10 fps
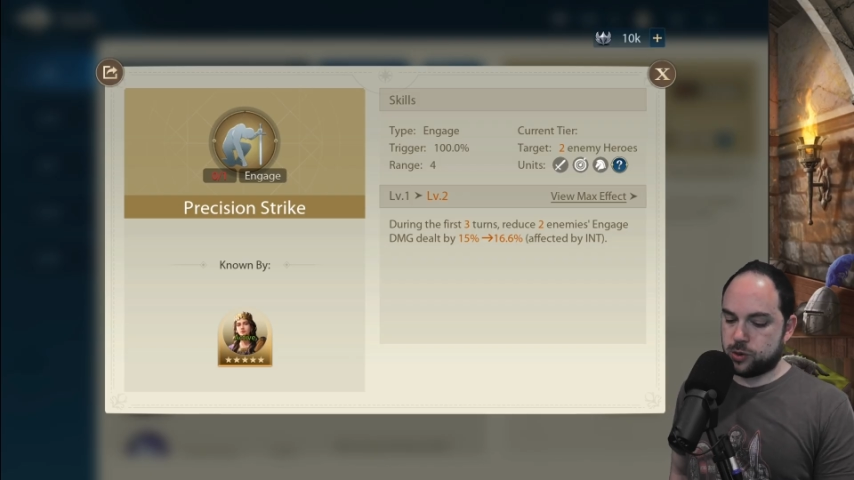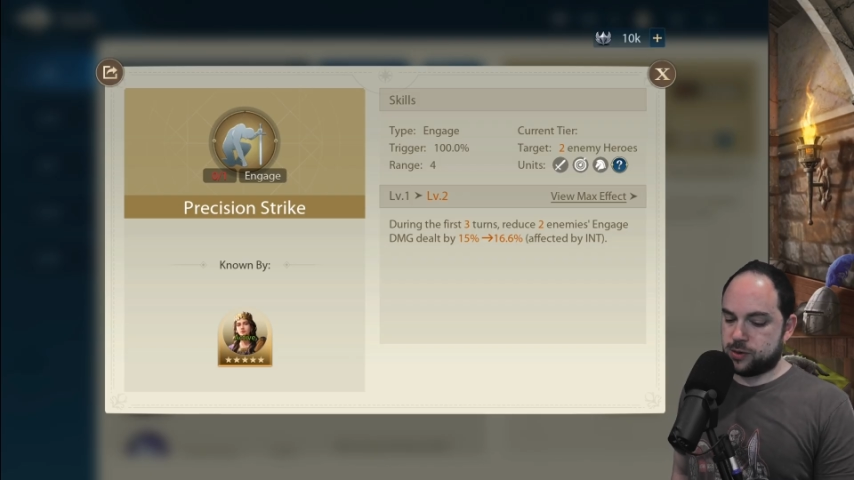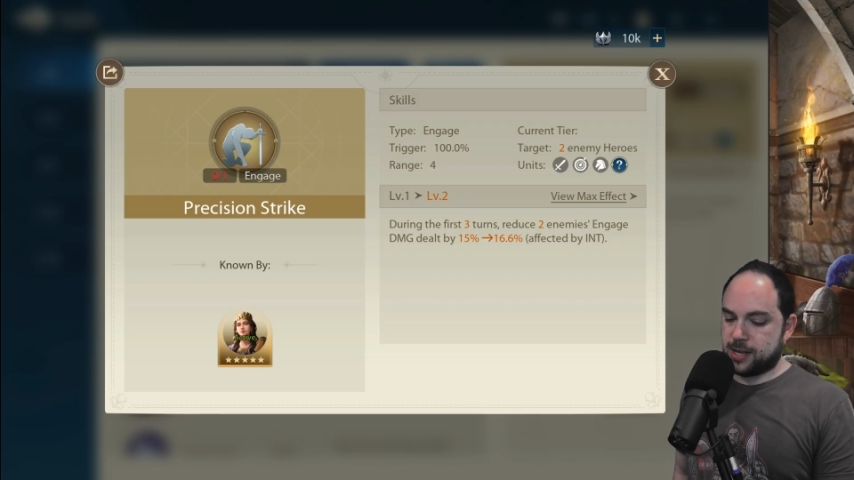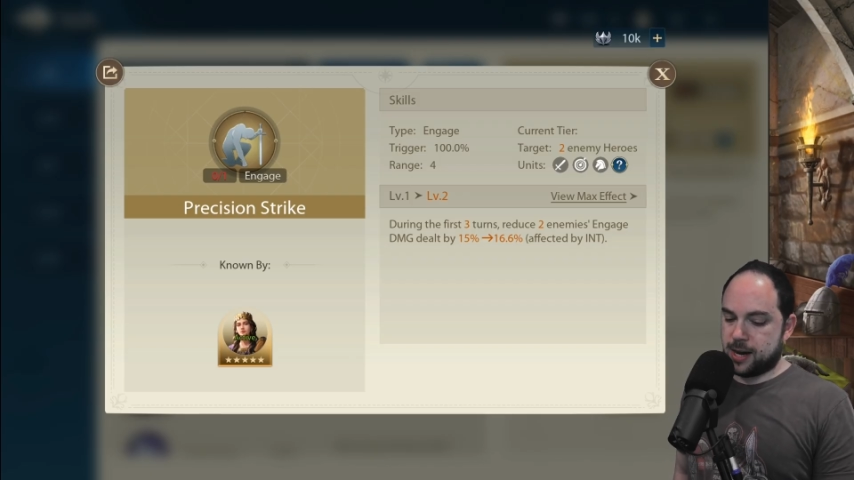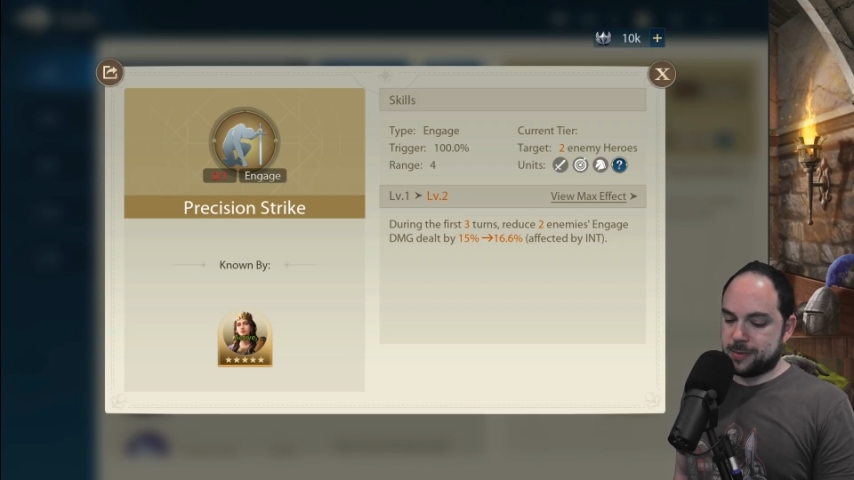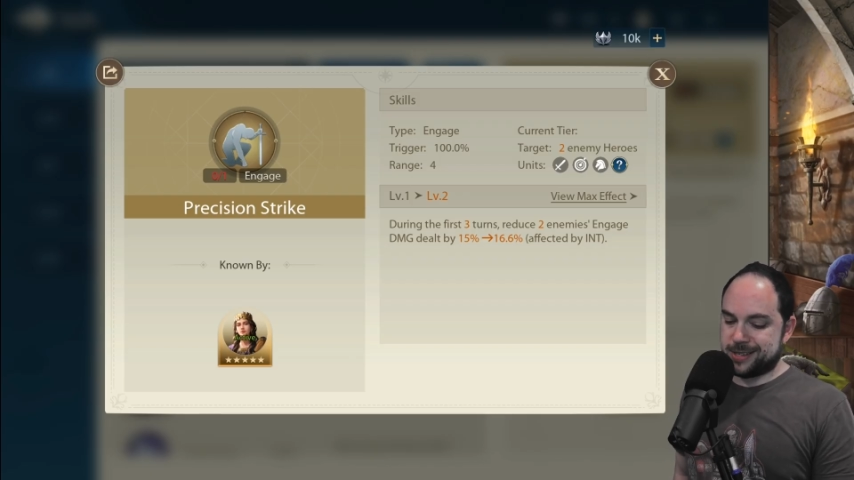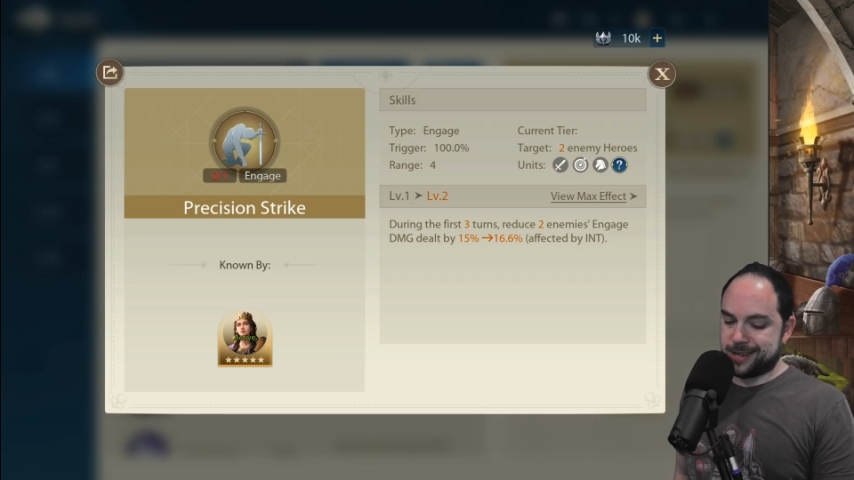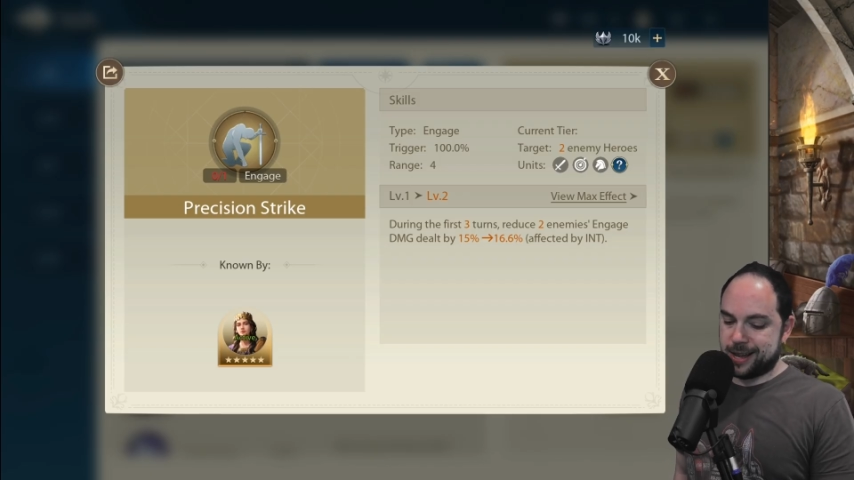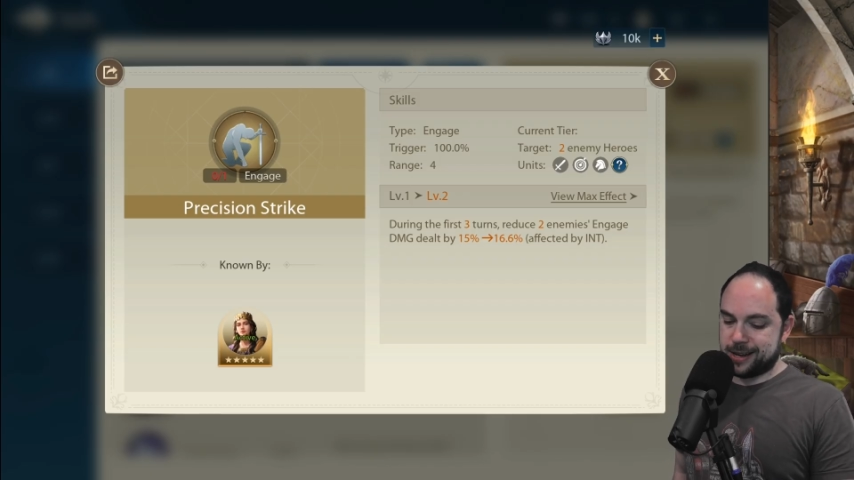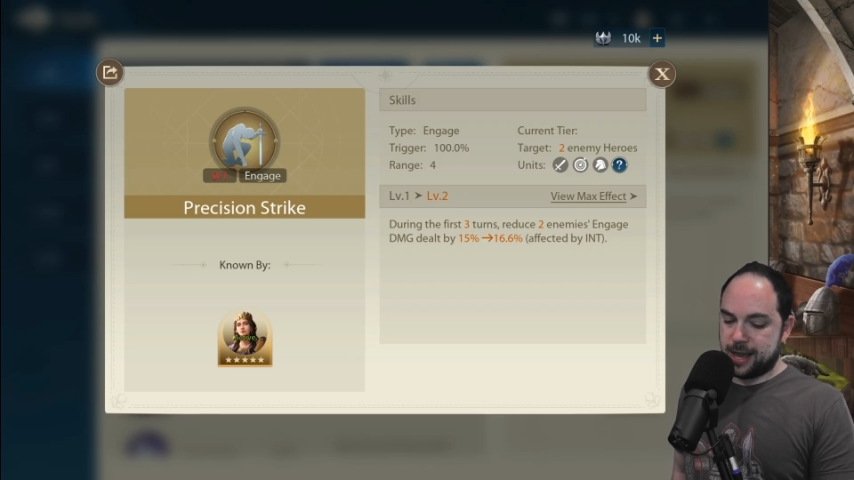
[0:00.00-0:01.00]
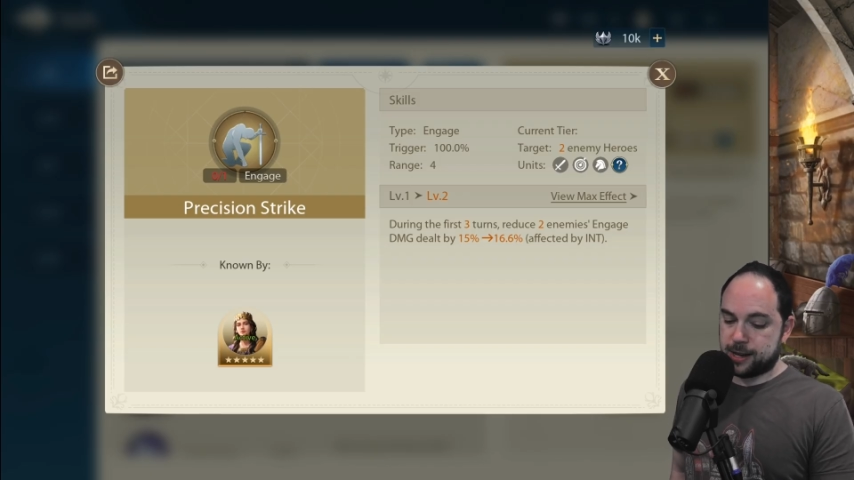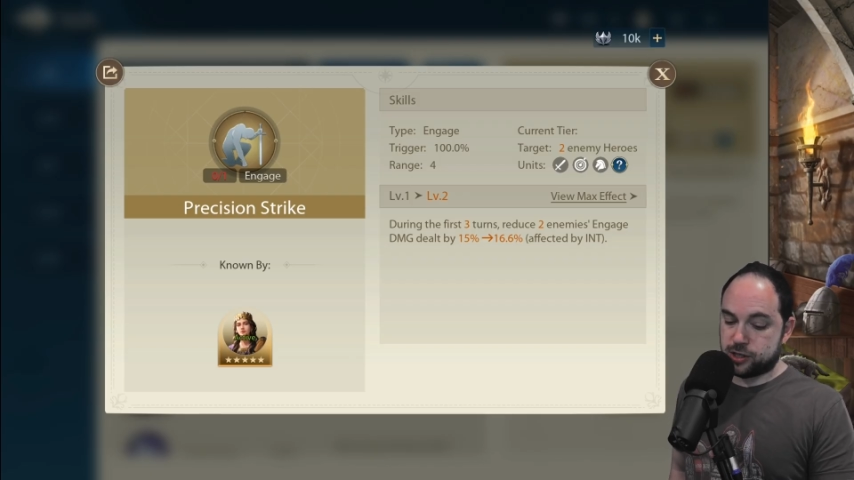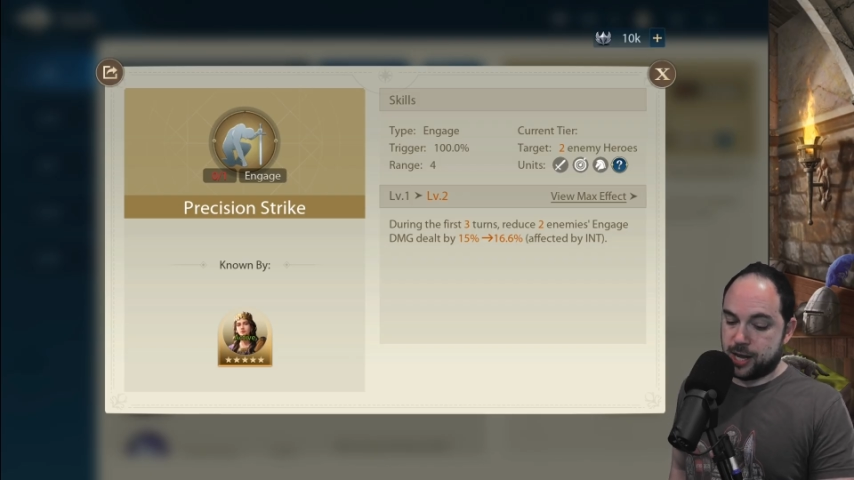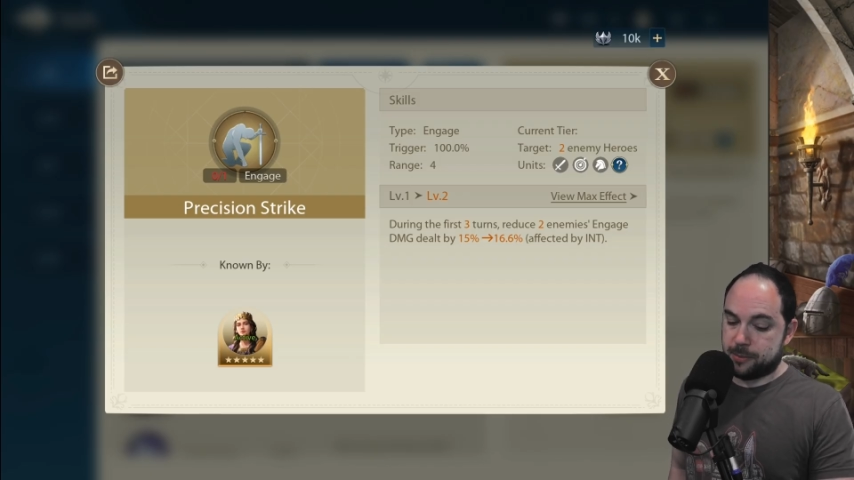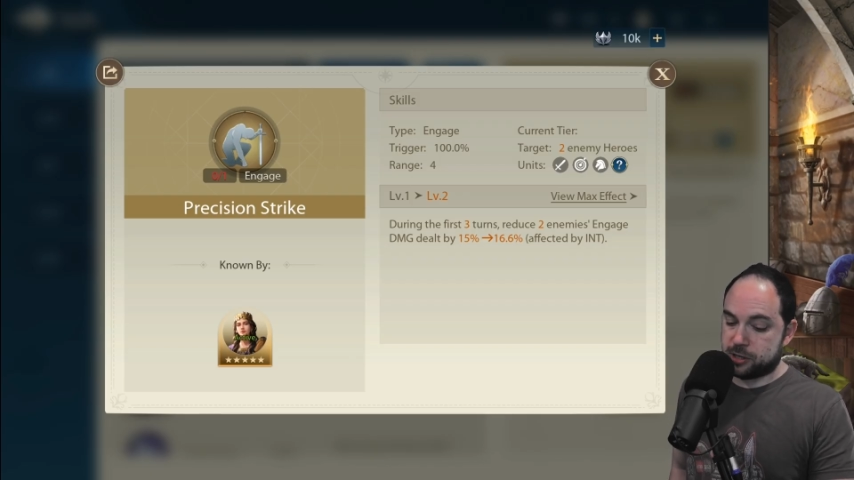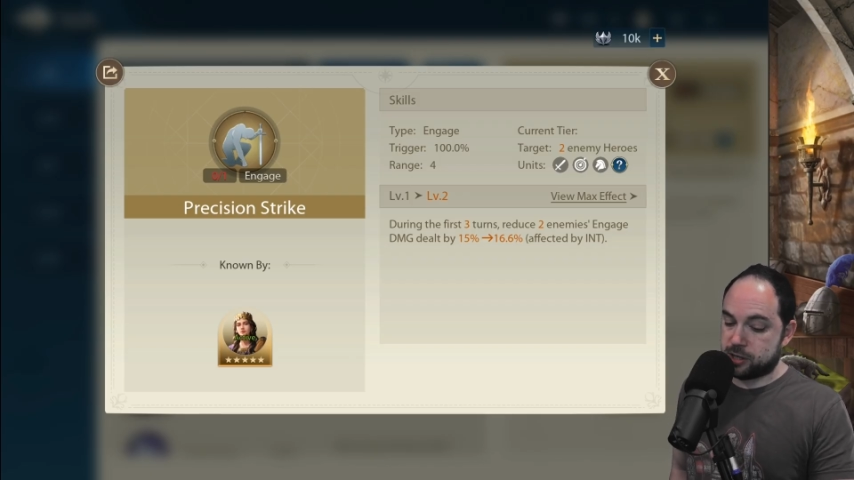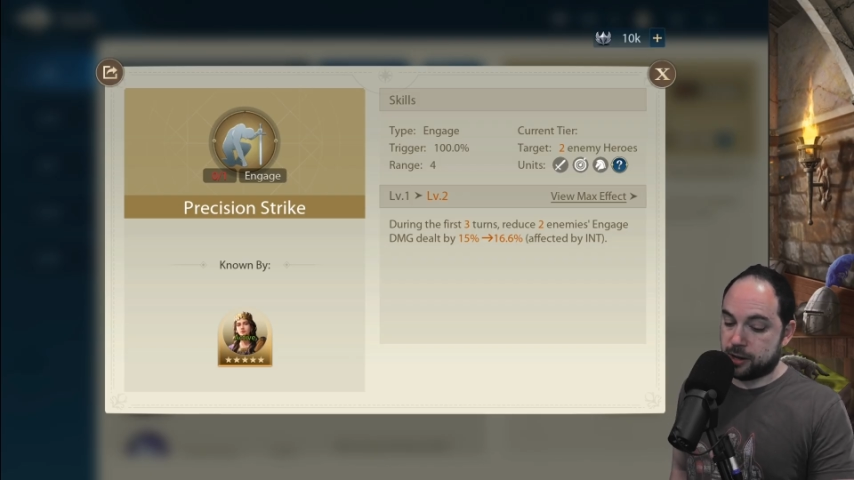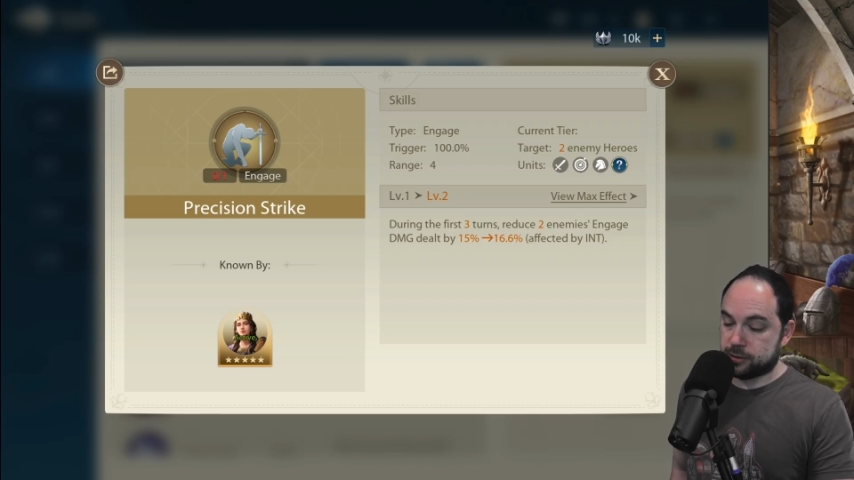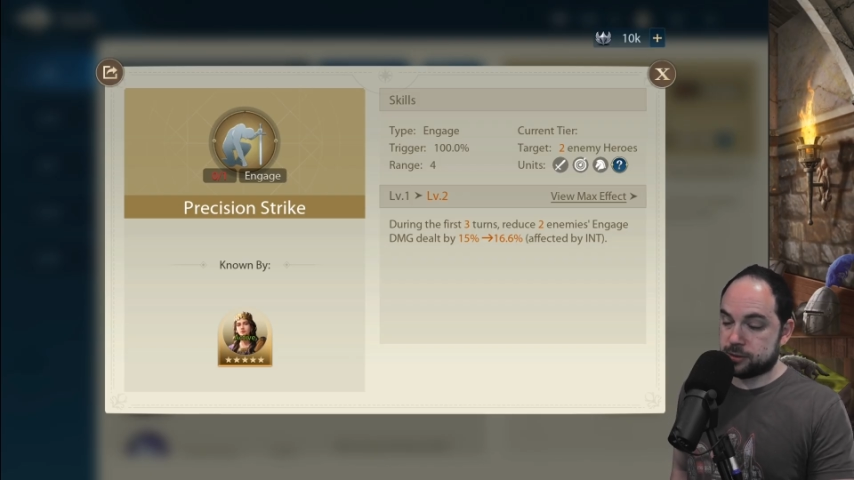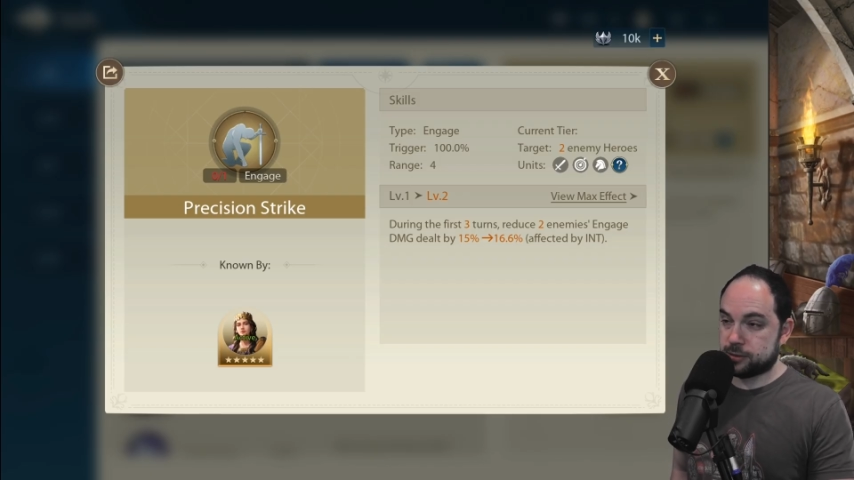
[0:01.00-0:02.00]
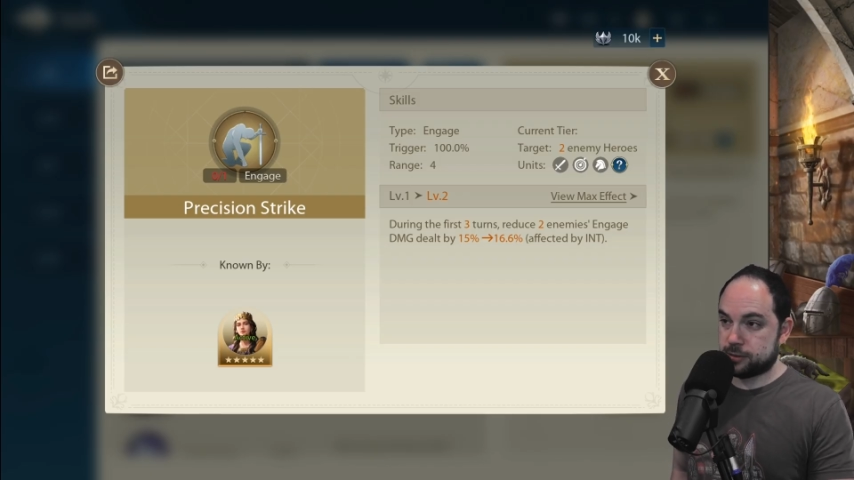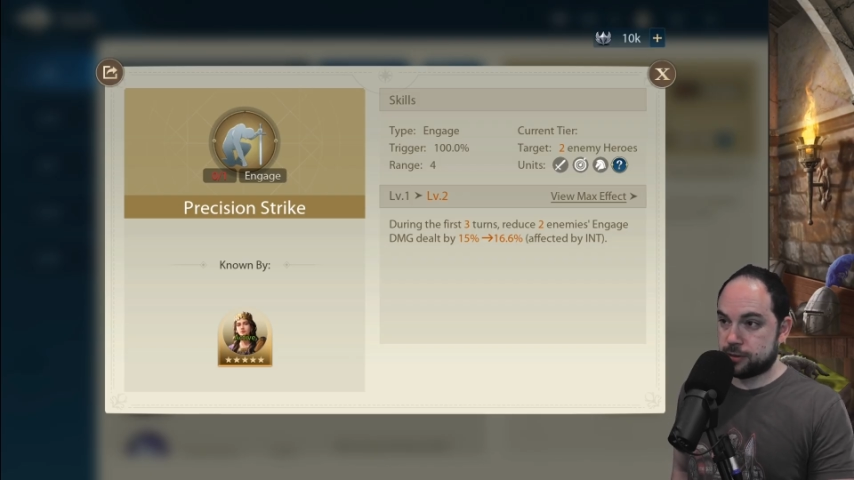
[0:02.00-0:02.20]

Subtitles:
reduce the enemy's engage damage dealt,